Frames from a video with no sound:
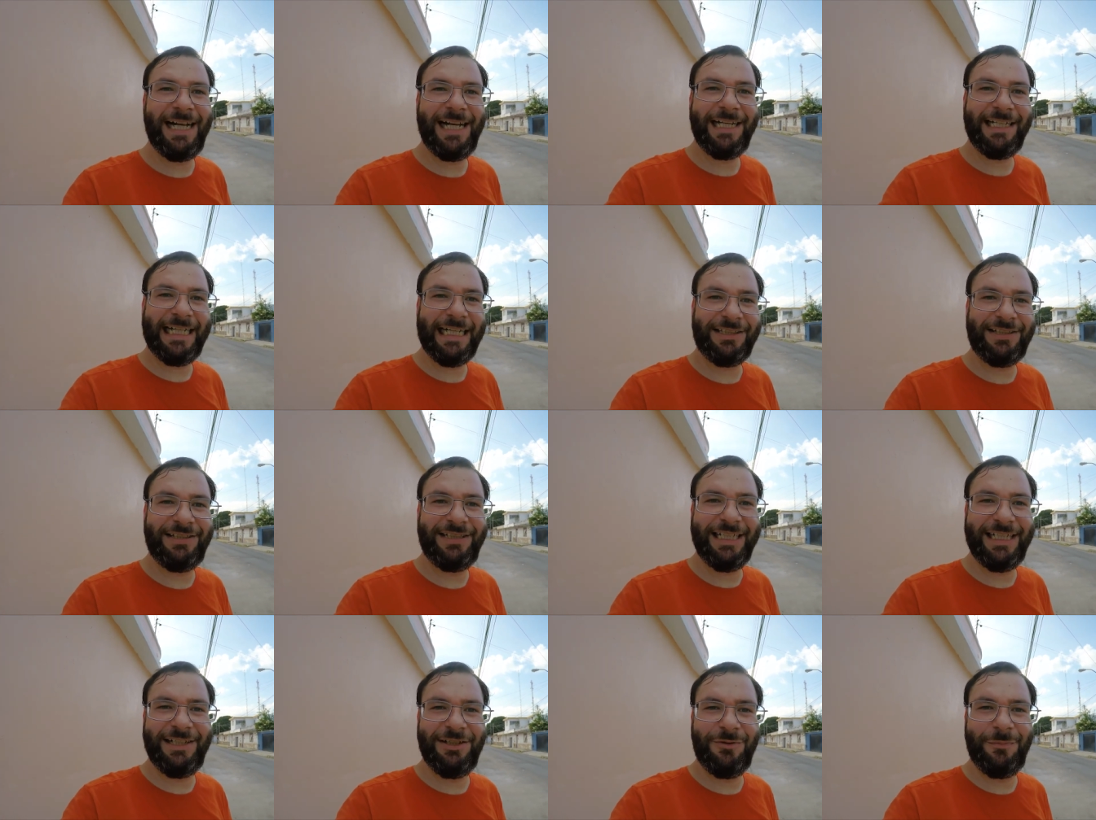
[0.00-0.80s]
and got to
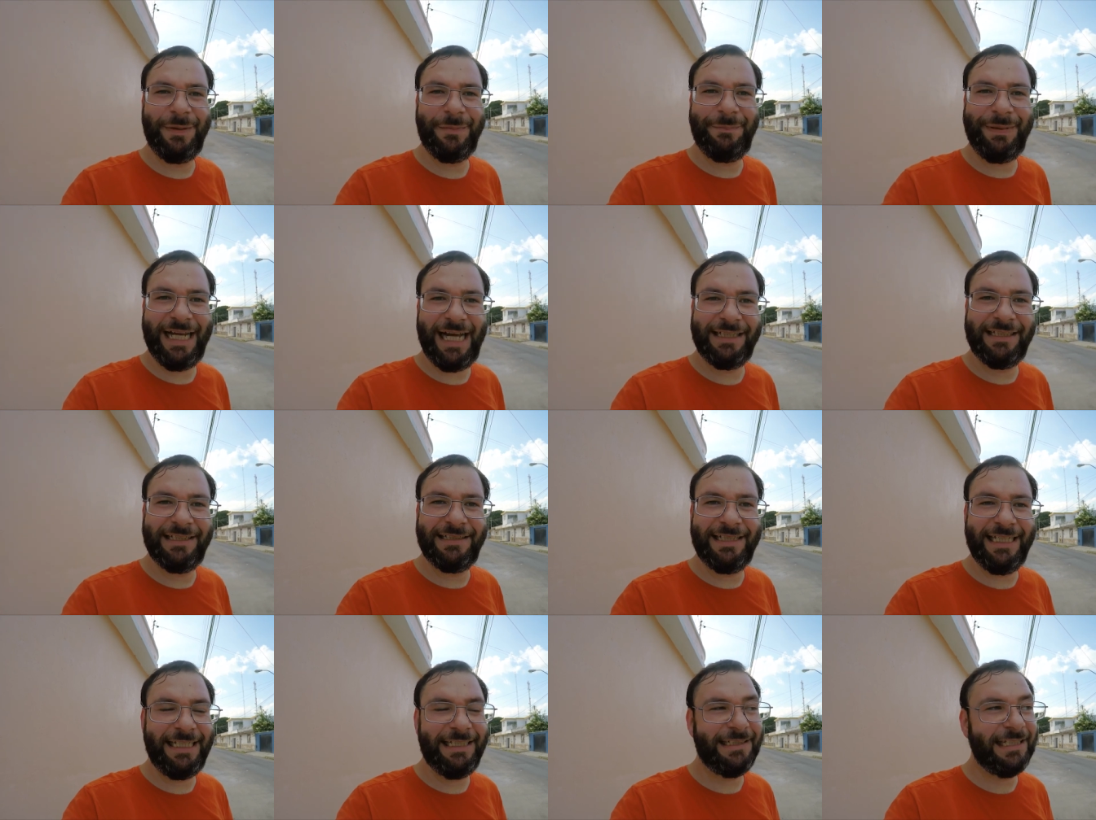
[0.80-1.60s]
see a little bit behind the
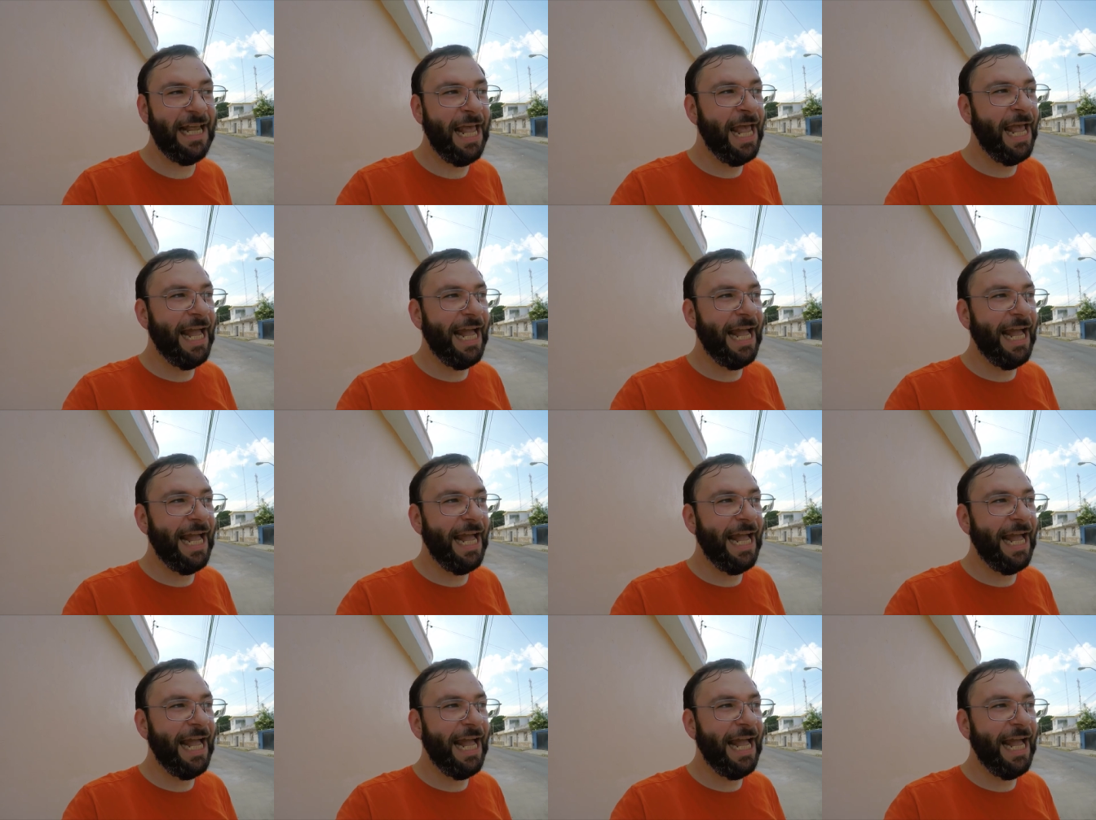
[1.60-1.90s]
scenes.